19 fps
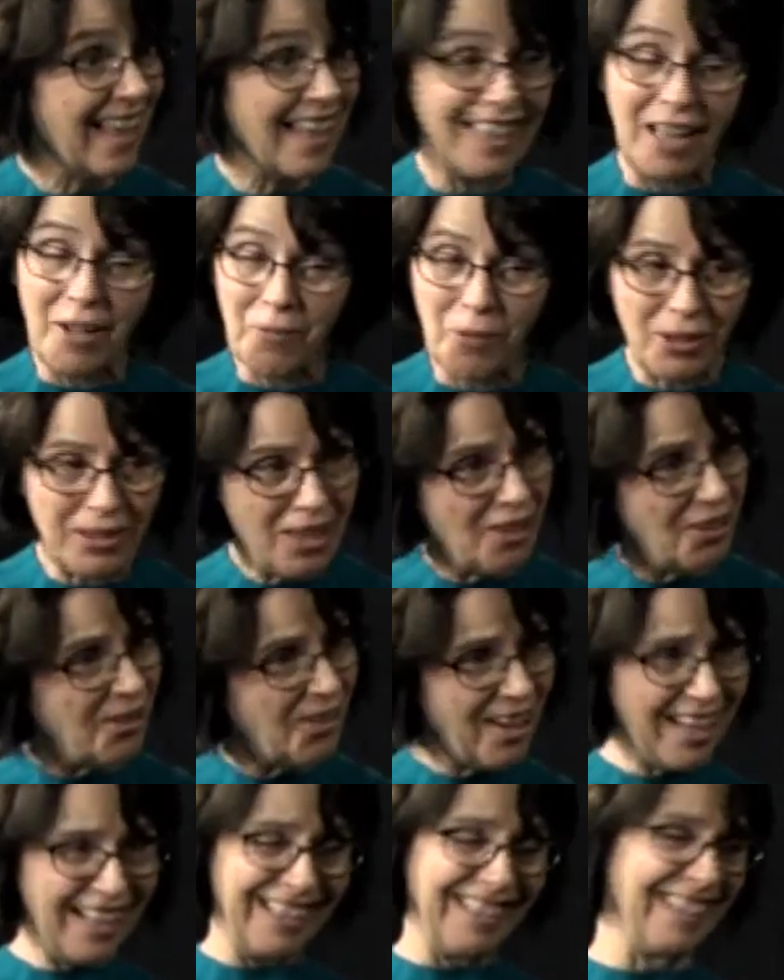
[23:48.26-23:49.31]
And they worked out
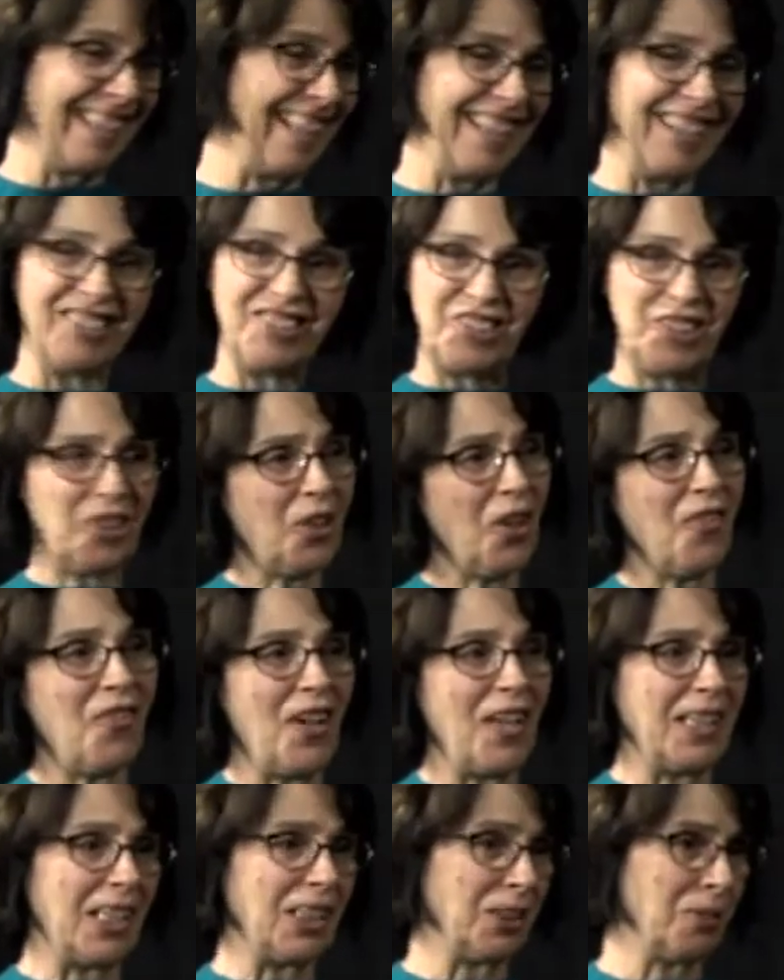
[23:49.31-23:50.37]
great, and there's still no
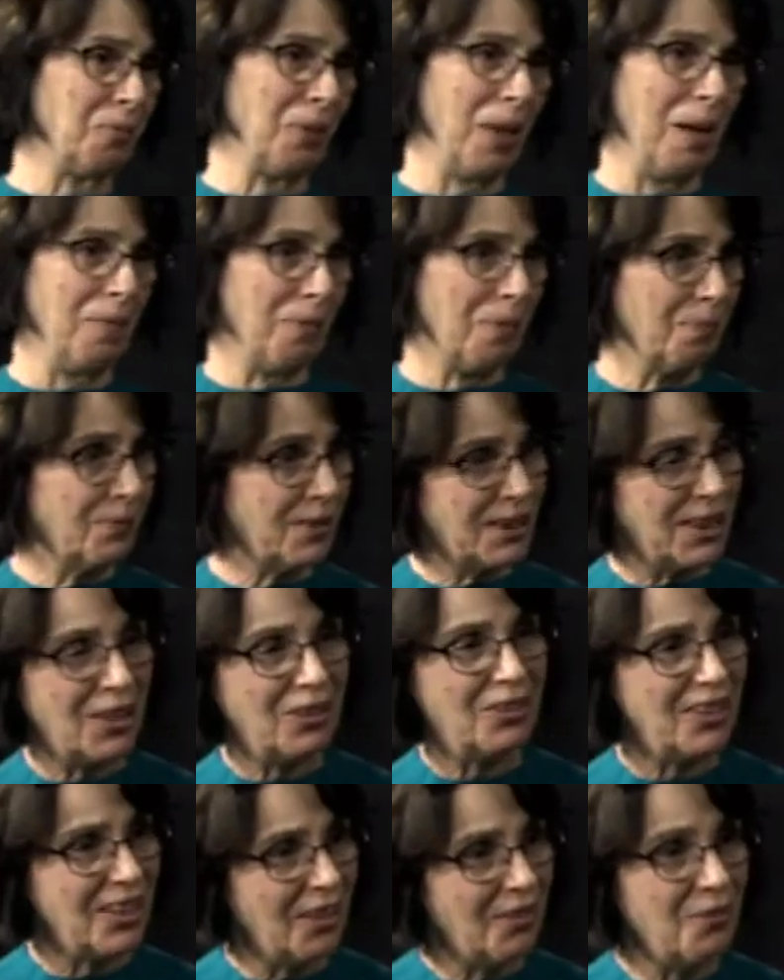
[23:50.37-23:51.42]
foundation problem.
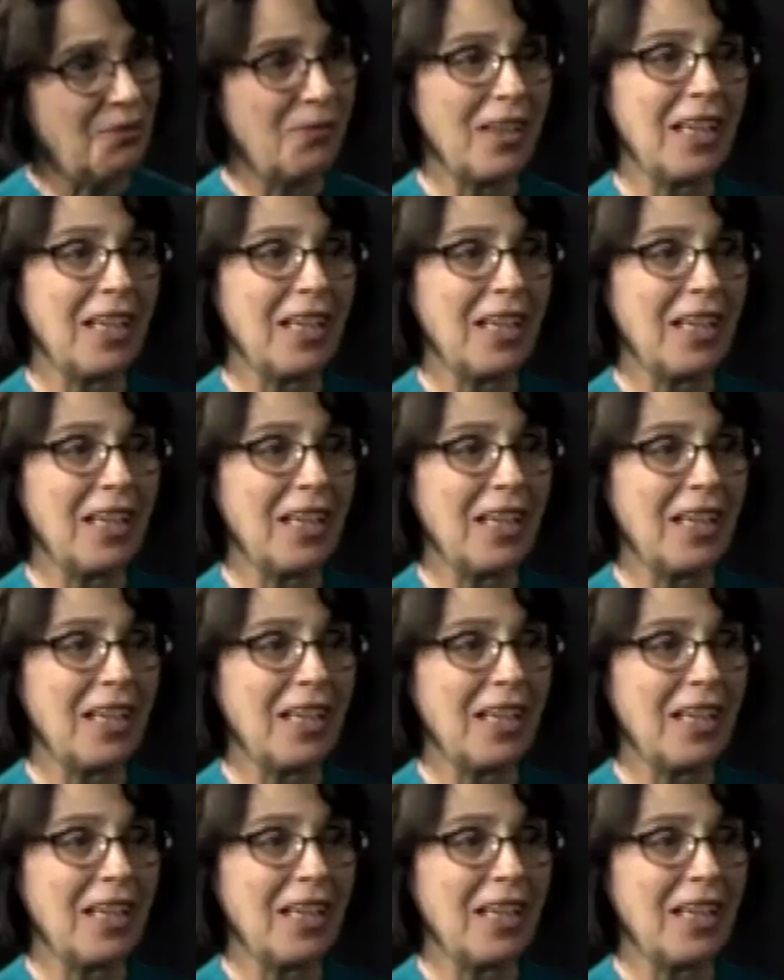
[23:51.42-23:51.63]
So,